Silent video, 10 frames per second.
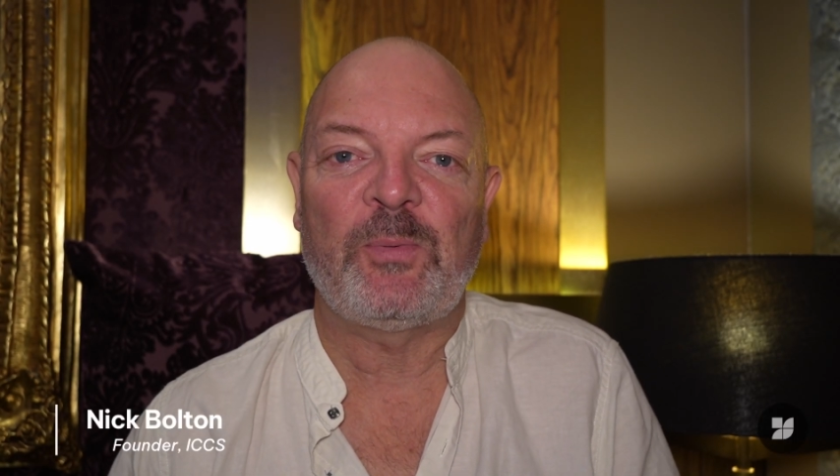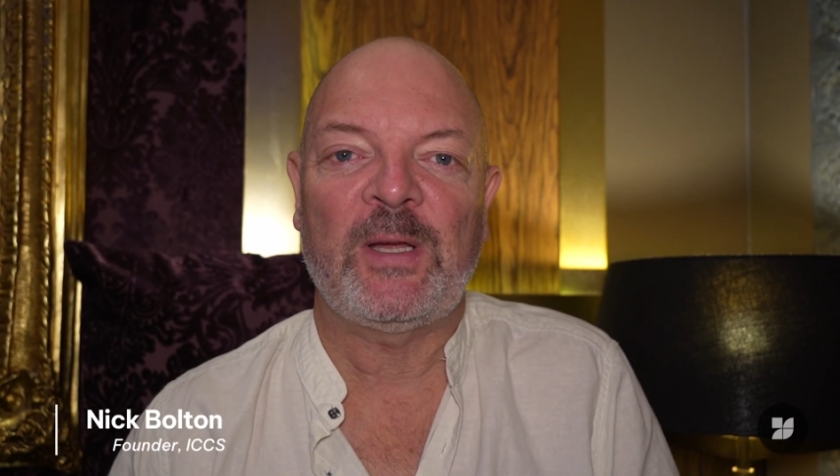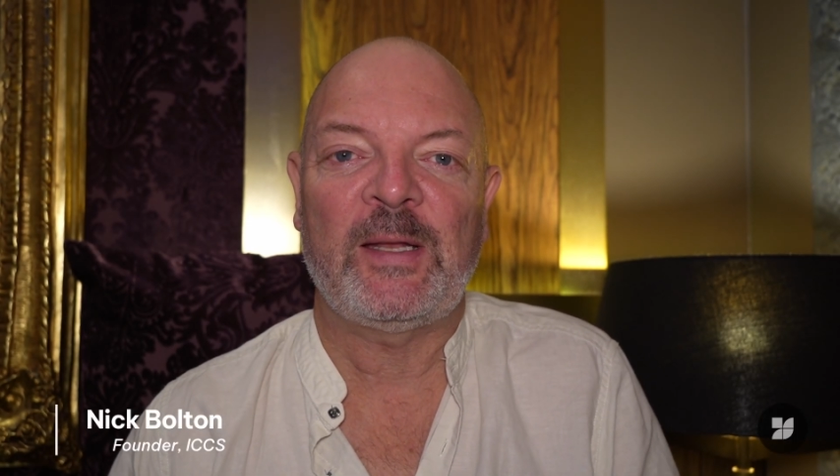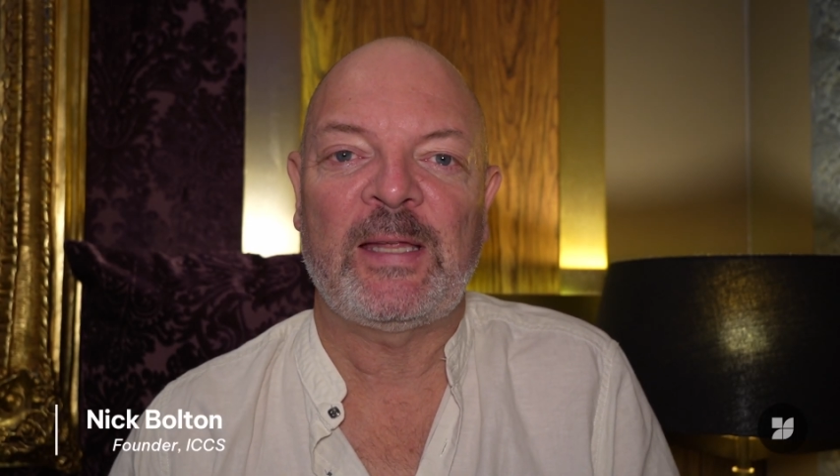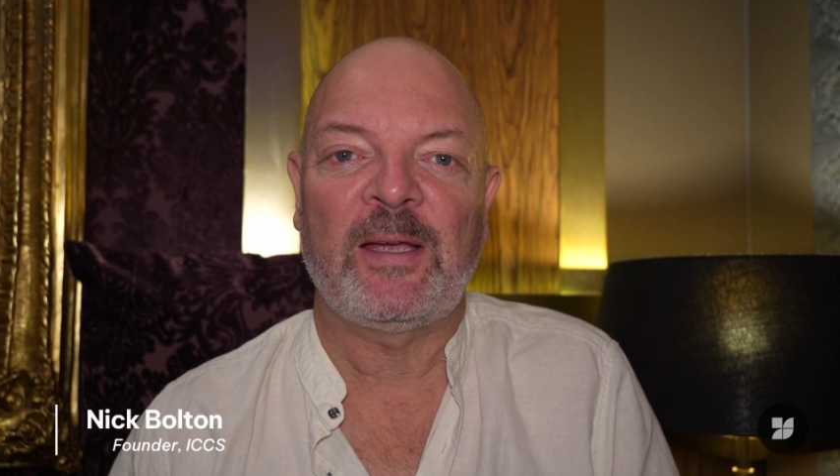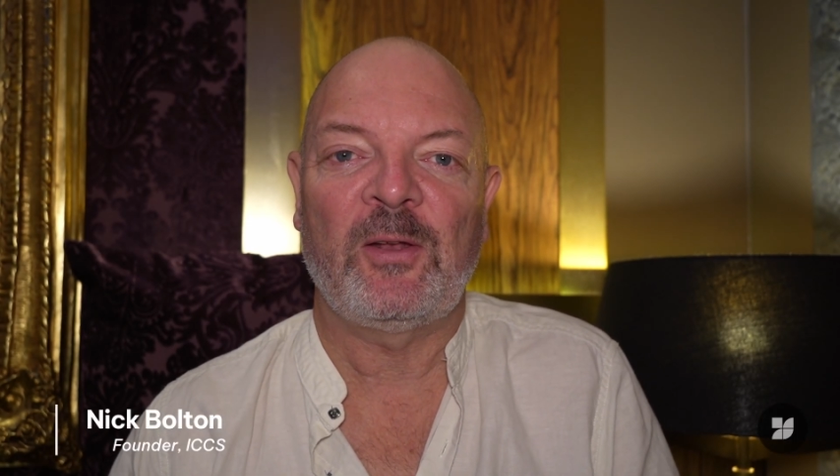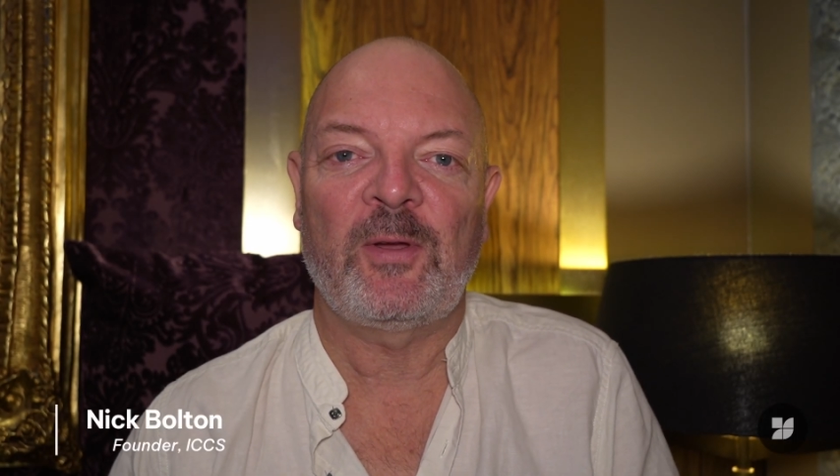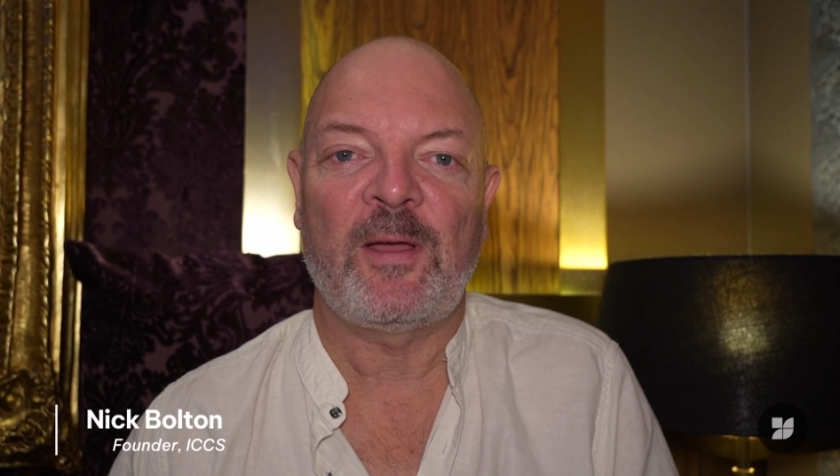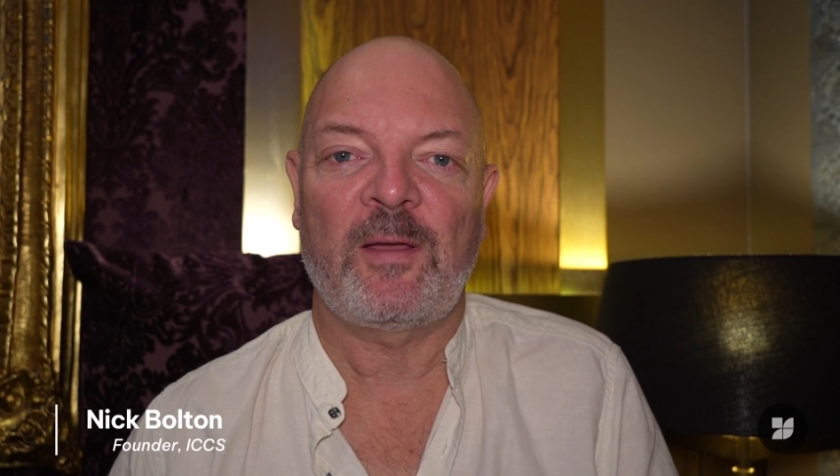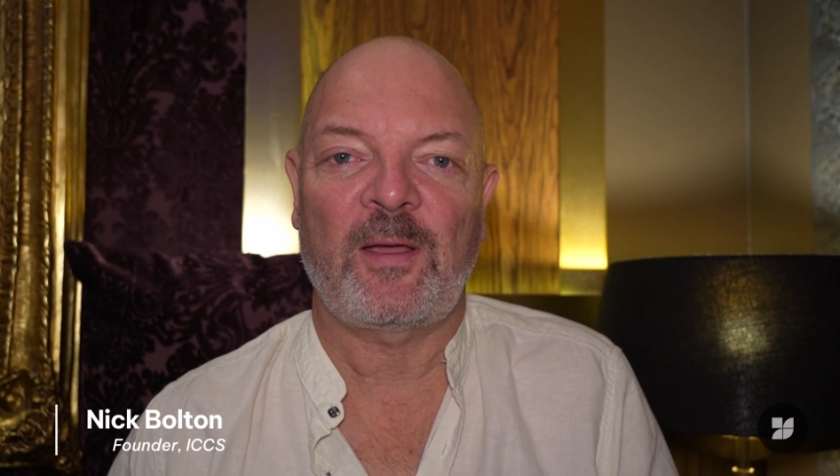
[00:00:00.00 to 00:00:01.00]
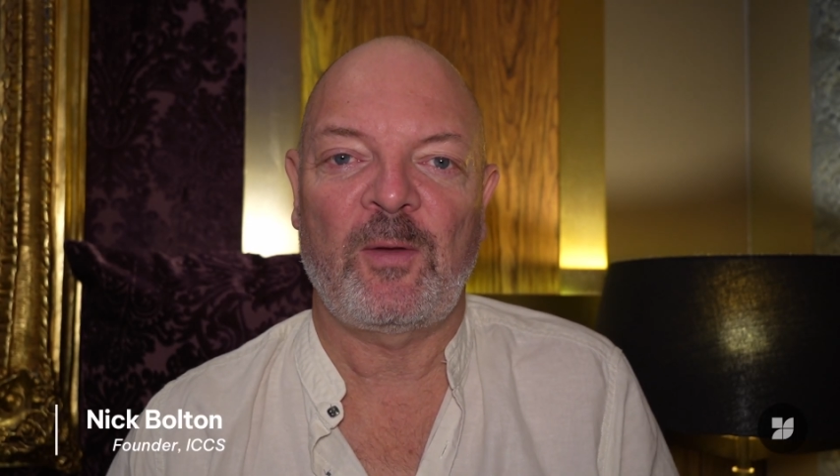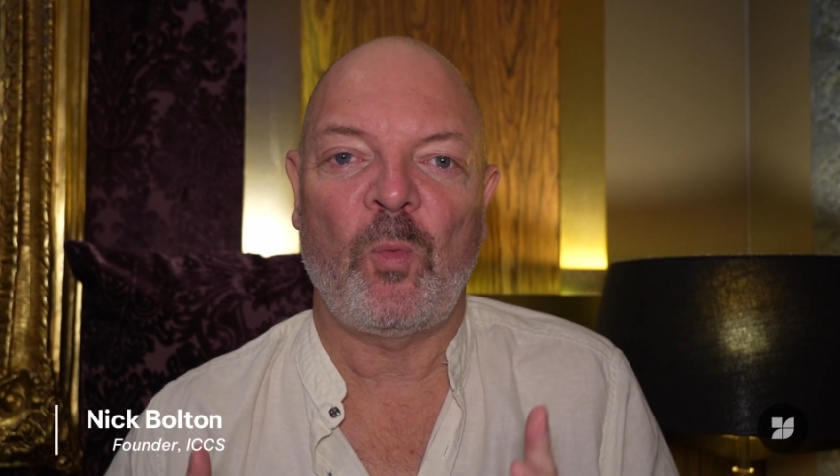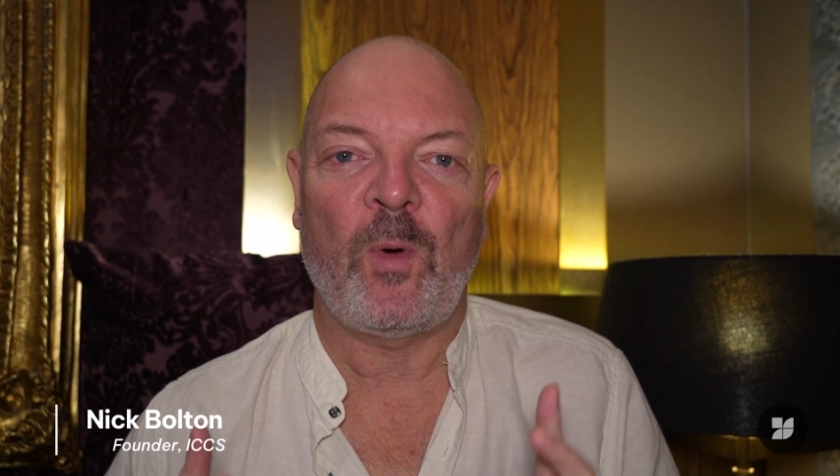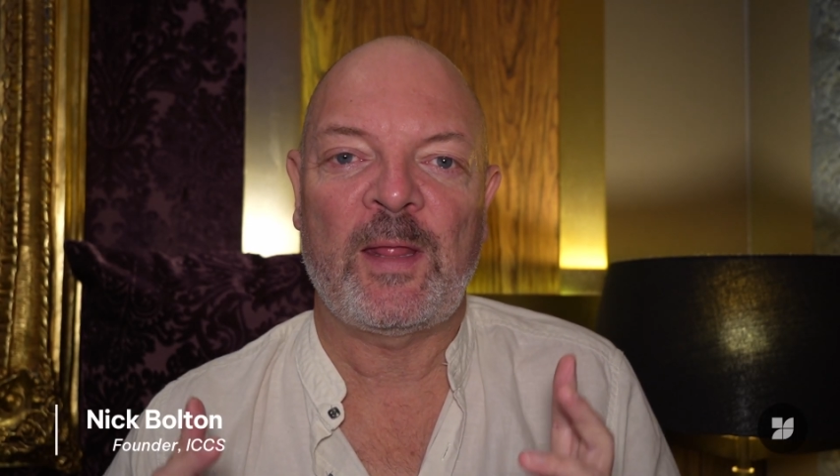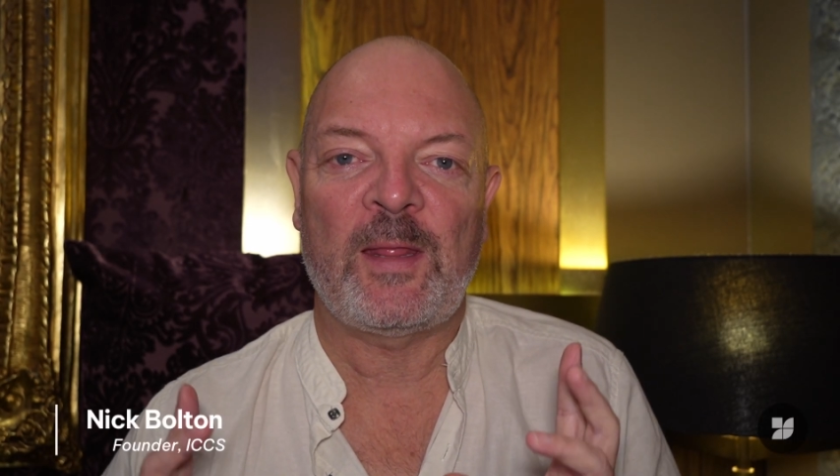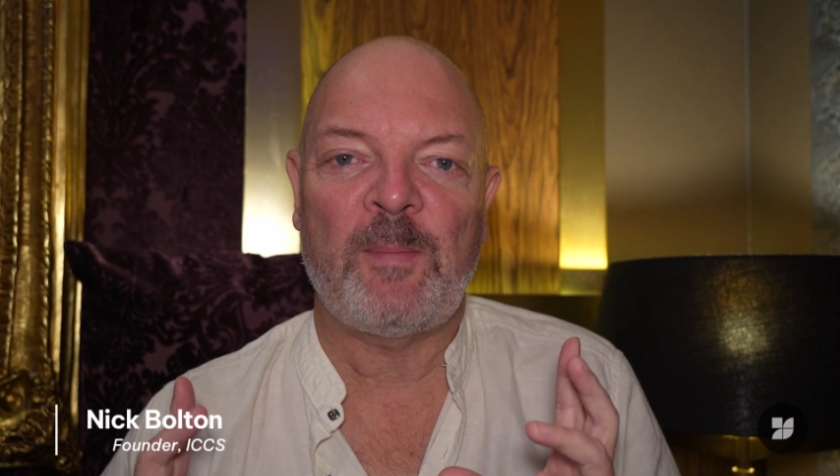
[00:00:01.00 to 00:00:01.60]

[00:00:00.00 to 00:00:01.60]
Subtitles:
we're going to take a look at one of the